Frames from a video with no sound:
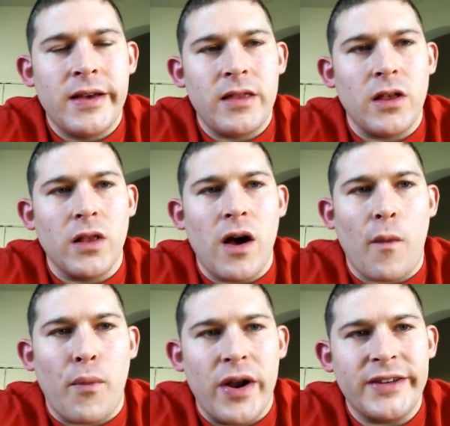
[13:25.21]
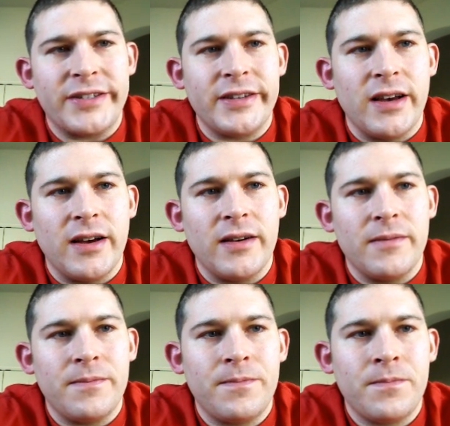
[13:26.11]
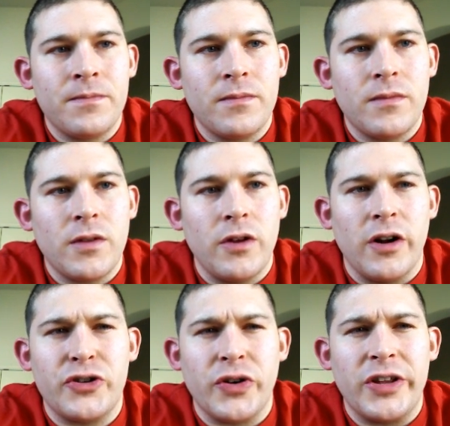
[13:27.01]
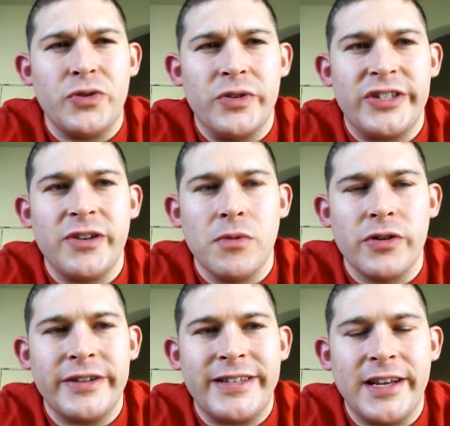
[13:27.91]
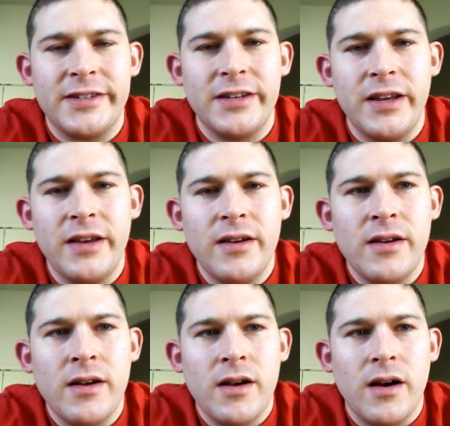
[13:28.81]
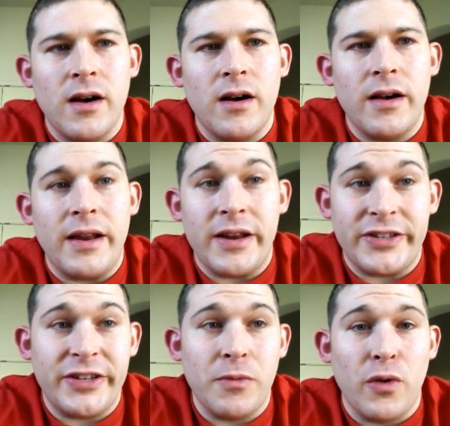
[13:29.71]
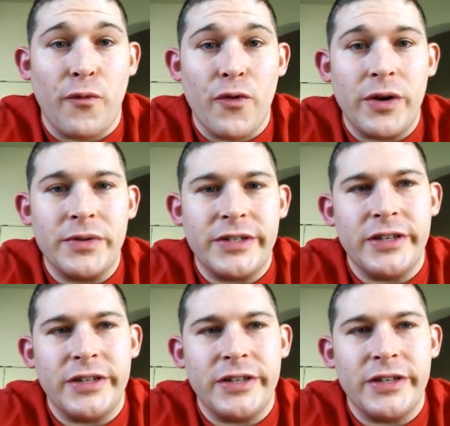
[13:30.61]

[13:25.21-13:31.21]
I train it to a similar intensity and at a similar frequency, similar volume,